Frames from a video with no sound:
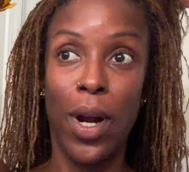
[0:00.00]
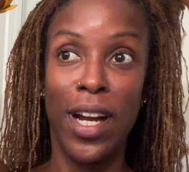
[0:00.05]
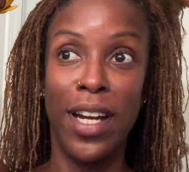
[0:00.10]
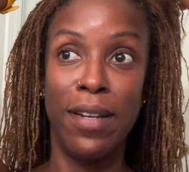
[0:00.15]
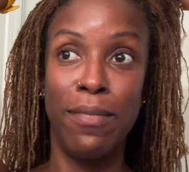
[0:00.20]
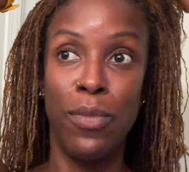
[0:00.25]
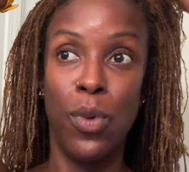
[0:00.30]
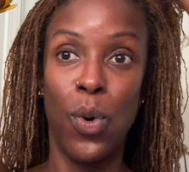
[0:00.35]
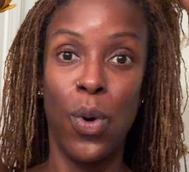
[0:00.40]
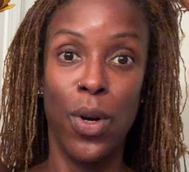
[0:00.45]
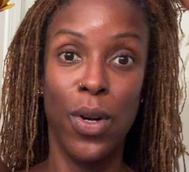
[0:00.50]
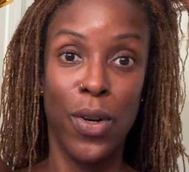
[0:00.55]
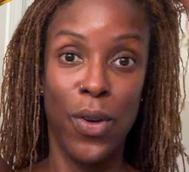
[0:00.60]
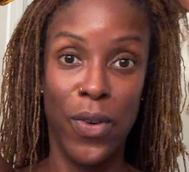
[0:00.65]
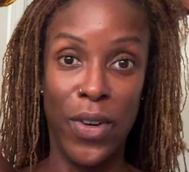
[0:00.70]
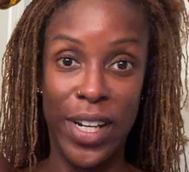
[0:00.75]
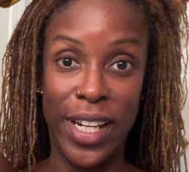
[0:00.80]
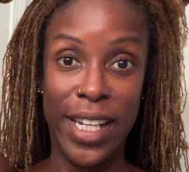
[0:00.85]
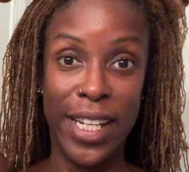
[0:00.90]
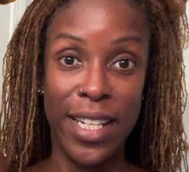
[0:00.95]
and more
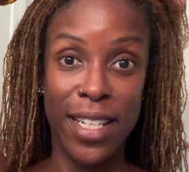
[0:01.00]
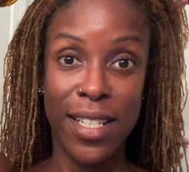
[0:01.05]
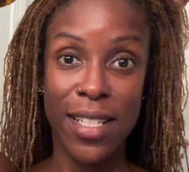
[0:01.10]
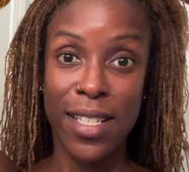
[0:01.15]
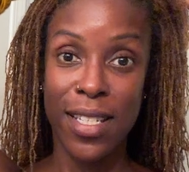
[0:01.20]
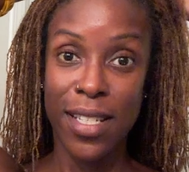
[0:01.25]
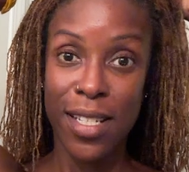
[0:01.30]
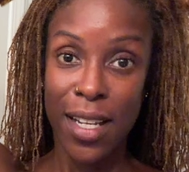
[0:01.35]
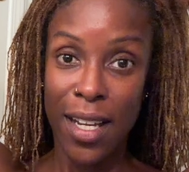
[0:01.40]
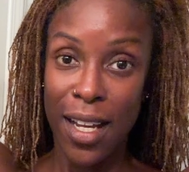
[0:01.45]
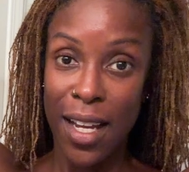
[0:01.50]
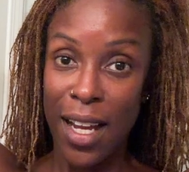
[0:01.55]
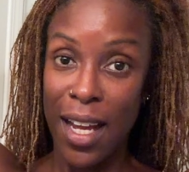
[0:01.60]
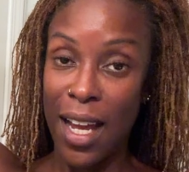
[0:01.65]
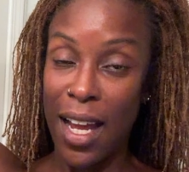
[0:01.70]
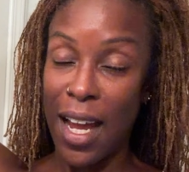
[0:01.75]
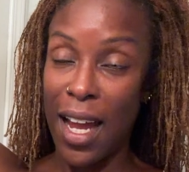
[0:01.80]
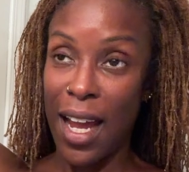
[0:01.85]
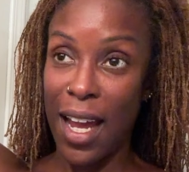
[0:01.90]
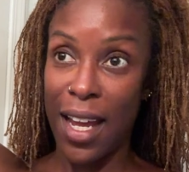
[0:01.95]
grays,
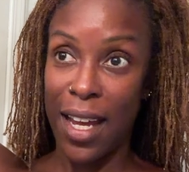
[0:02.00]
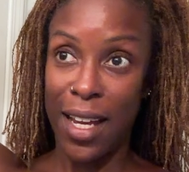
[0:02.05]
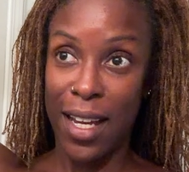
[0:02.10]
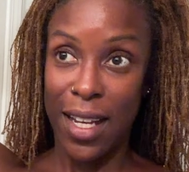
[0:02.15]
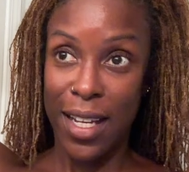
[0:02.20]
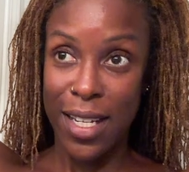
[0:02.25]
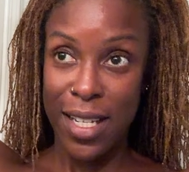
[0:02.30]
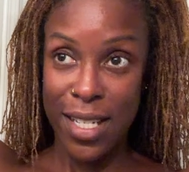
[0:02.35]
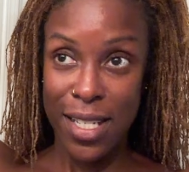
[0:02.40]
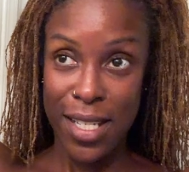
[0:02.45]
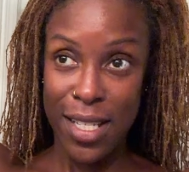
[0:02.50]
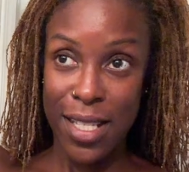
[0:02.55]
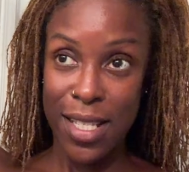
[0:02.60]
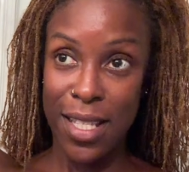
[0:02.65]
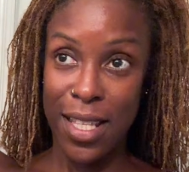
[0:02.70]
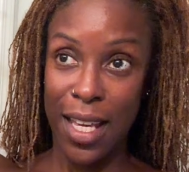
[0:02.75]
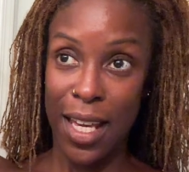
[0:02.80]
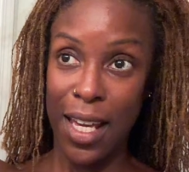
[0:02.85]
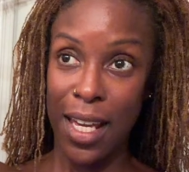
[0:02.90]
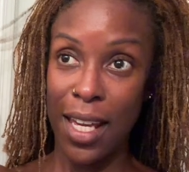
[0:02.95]
and
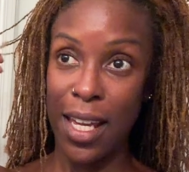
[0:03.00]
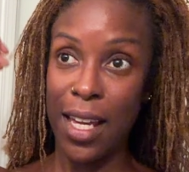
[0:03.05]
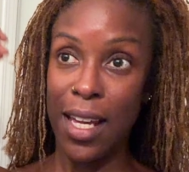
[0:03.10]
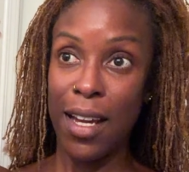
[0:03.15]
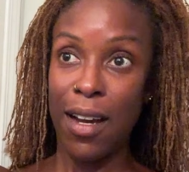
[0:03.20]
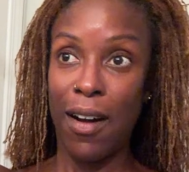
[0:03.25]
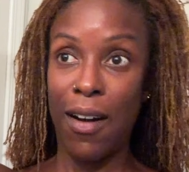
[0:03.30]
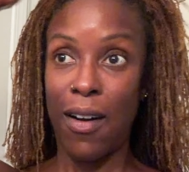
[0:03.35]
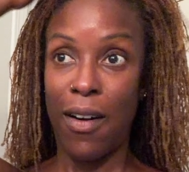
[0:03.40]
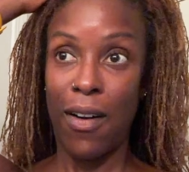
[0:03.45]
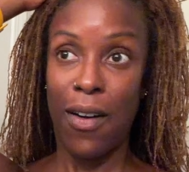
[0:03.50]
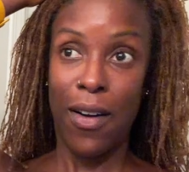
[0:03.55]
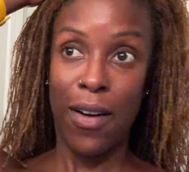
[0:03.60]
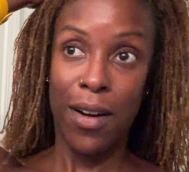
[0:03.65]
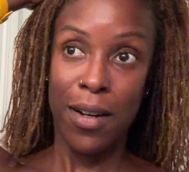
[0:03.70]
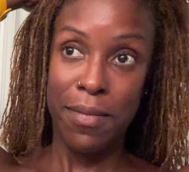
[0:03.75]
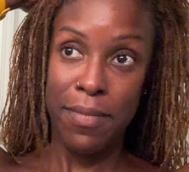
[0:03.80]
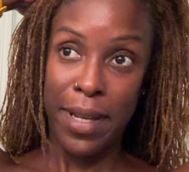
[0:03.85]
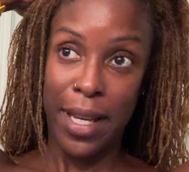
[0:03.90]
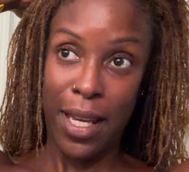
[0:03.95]
they
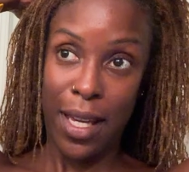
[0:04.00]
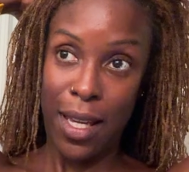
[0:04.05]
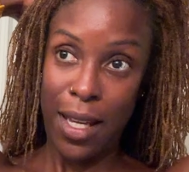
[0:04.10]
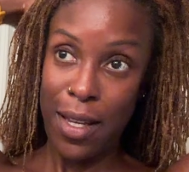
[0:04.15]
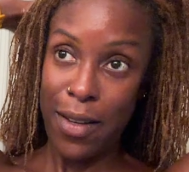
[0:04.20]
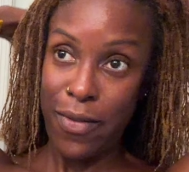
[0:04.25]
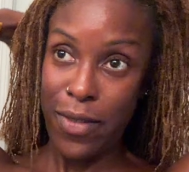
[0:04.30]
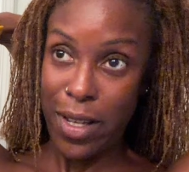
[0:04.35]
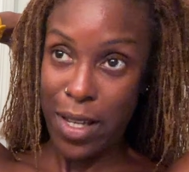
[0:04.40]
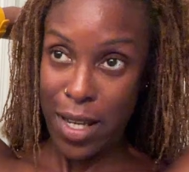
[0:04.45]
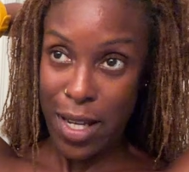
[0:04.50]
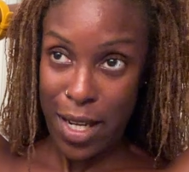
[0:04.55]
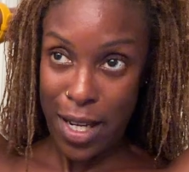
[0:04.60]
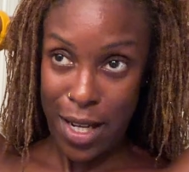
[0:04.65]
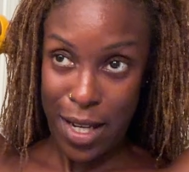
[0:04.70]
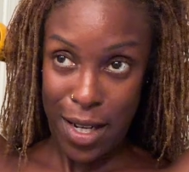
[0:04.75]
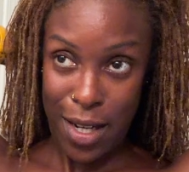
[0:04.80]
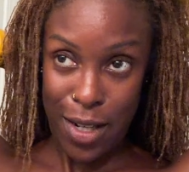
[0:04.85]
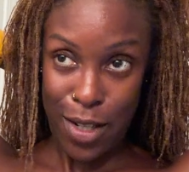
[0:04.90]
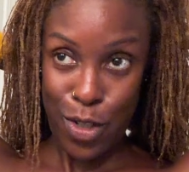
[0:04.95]
are behaving
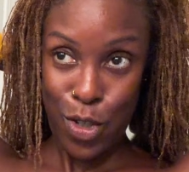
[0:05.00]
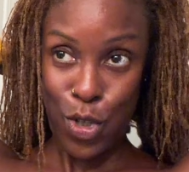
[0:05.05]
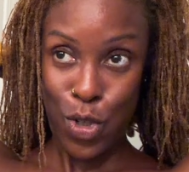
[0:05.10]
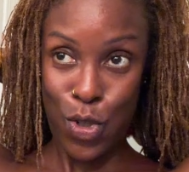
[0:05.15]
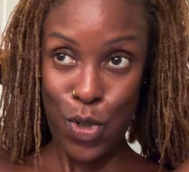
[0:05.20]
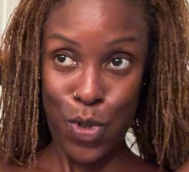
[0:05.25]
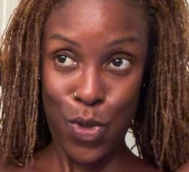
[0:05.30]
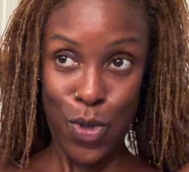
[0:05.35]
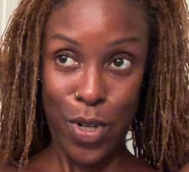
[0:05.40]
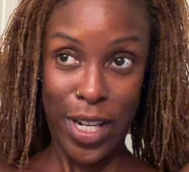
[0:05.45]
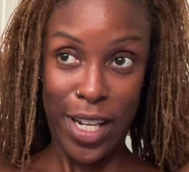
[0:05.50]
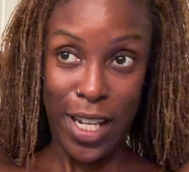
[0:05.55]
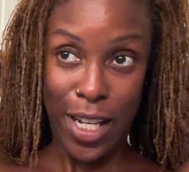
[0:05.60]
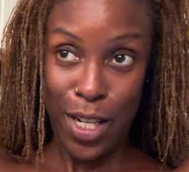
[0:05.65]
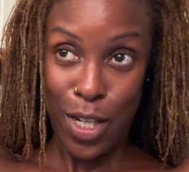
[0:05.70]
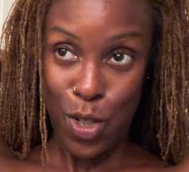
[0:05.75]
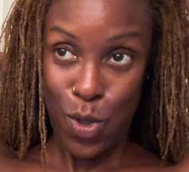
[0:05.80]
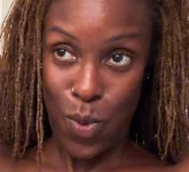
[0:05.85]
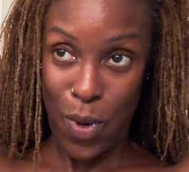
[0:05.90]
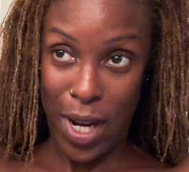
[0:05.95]
in
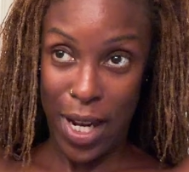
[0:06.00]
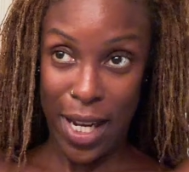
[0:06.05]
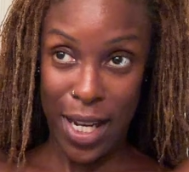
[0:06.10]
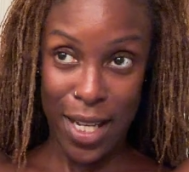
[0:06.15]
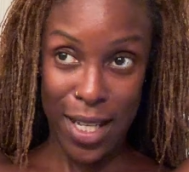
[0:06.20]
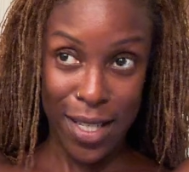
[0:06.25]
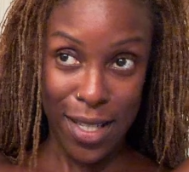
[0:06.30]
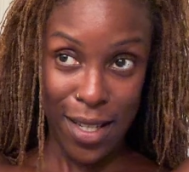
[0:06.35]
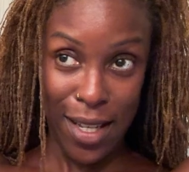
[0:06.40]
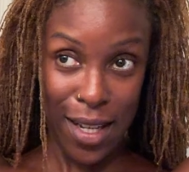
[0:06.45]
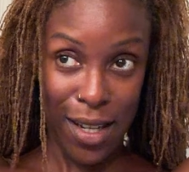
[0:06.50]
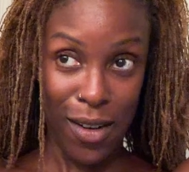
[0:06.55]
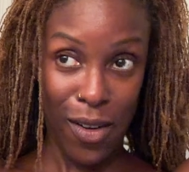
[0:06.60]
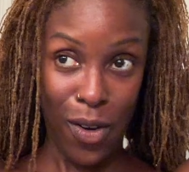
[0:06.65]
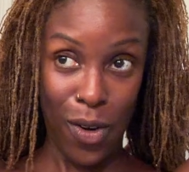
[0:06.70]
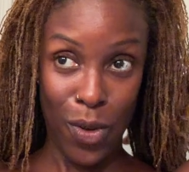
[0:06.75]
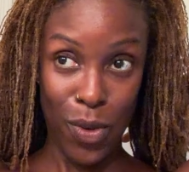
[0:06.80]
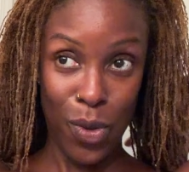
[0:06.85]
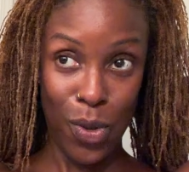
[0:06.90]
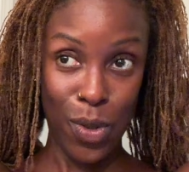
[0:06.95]
strange ways. Like
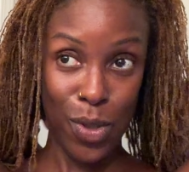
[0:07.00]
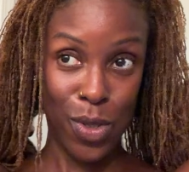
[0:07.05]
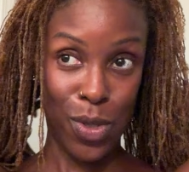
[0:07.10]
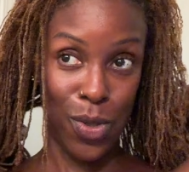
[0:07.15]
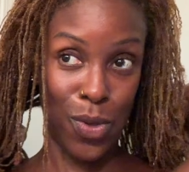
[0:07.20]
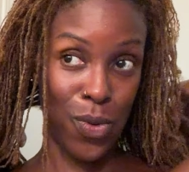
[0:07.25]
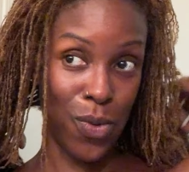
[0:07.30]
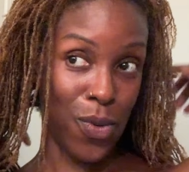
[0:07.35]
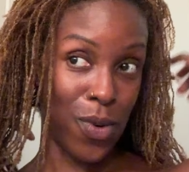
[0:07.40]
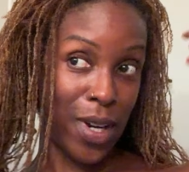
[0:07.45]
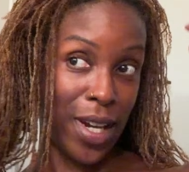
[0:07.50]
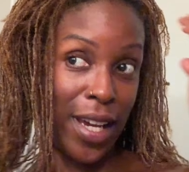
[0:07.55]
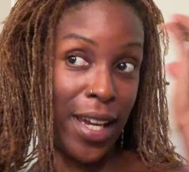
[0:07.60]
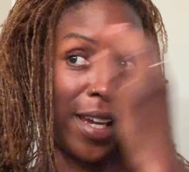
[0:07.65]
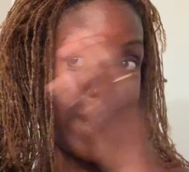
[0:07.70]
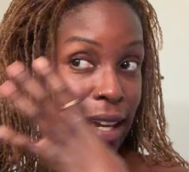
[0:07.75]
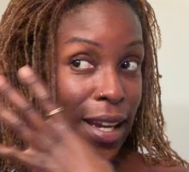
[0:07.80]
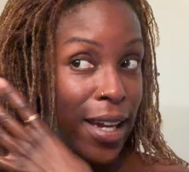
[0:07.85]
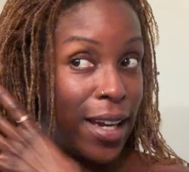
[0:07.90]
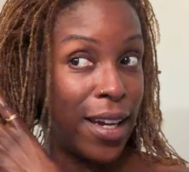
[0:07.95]
all those
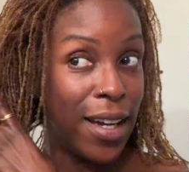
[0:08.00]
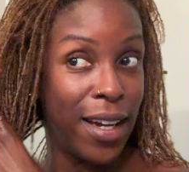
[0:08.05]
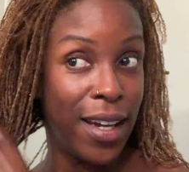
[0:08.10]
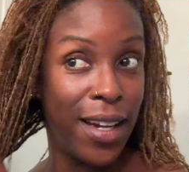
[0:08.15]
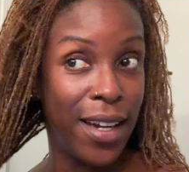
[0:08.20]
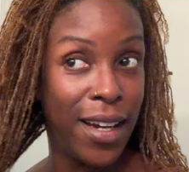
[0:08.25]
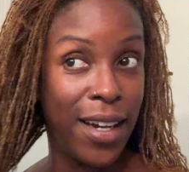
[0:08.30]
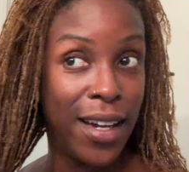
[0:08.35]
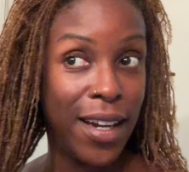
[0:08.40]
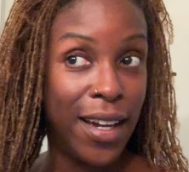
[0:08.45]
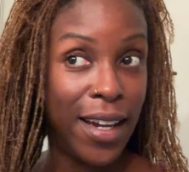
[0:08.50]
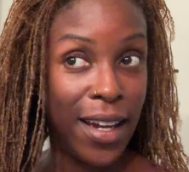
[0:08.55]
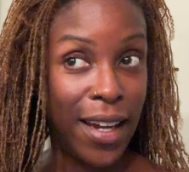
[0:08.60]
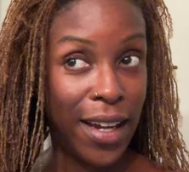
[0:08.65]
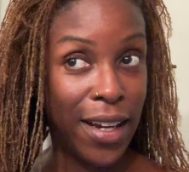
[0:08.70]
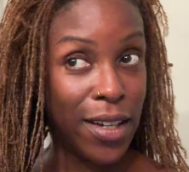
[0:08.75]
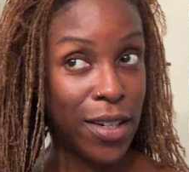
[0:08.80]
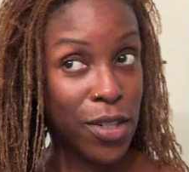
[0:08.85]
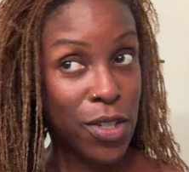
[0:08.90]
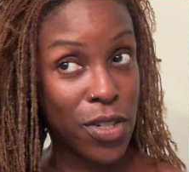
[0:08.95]
gray
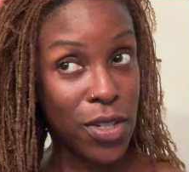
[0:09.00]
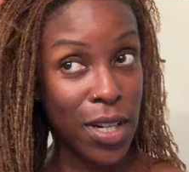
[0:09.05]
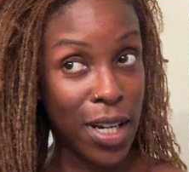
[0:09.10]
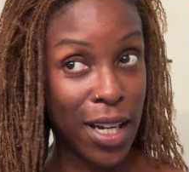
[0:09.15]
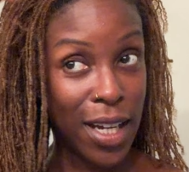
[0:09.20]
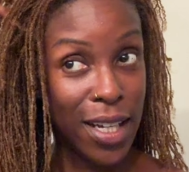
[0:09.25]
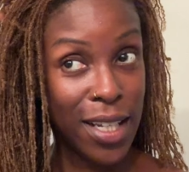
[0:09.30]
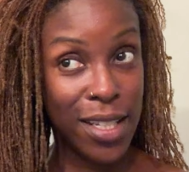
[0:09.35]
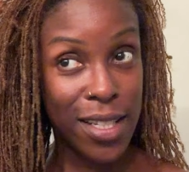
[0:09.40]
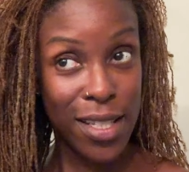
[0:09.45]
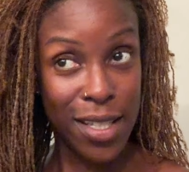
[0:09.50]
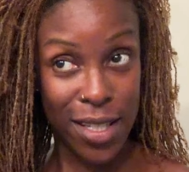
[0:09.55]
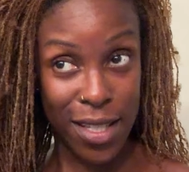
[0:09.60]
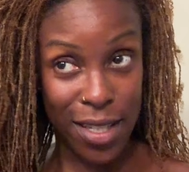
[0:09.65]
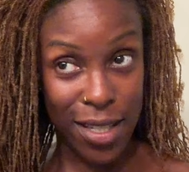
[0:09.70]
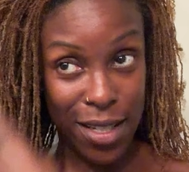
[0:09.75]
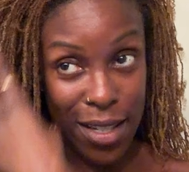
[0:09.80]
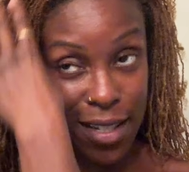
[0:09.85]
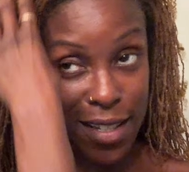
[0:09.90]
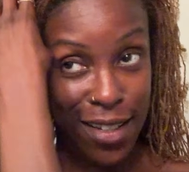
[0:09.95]
hair
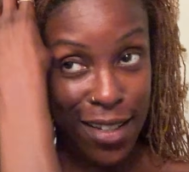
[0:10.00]
strands